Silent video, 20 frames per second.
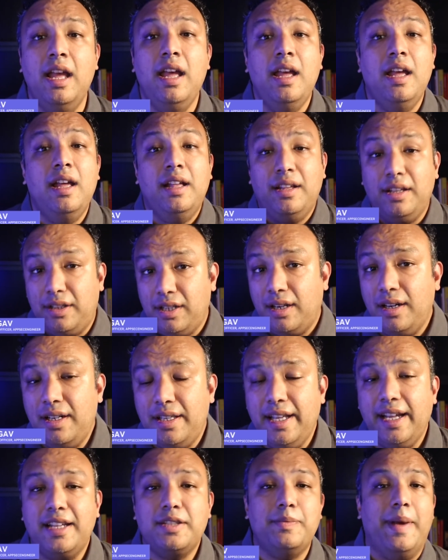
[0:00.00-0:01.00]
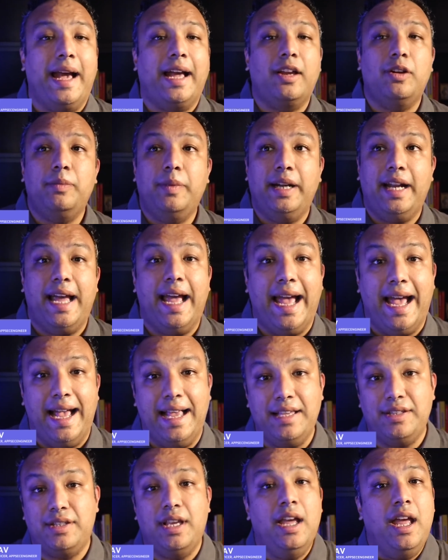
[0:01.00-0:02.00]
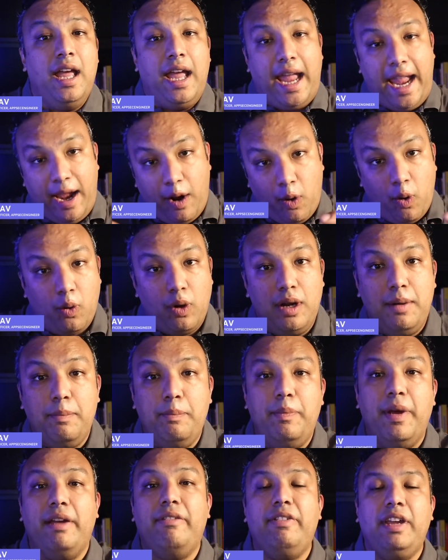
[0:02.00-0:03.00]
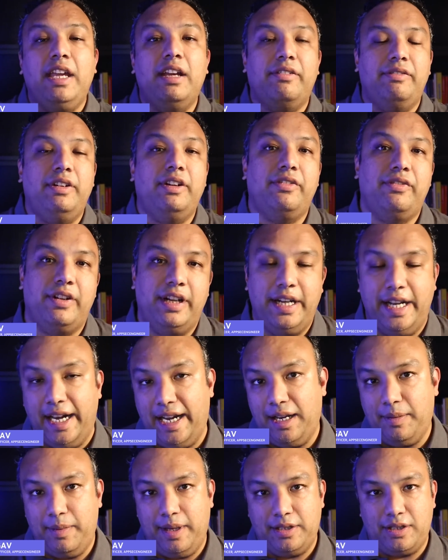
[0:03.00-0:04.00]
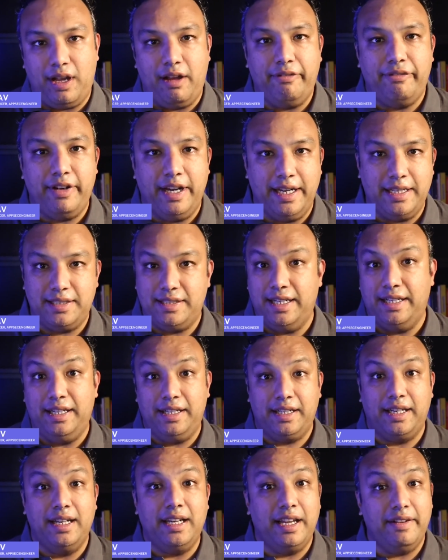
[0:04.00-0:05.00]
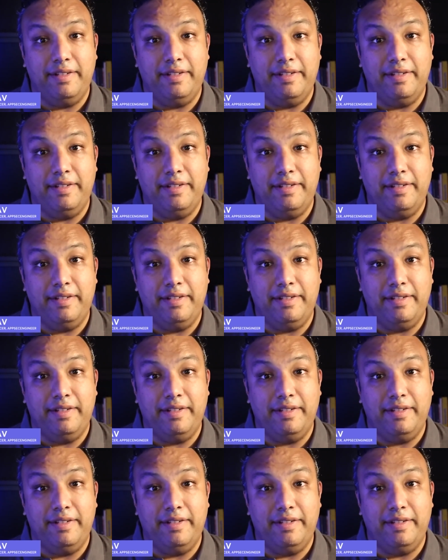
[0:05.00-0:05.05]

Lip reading: The third thing is Macrometa has a whole bevy of different database offerings that it can give us.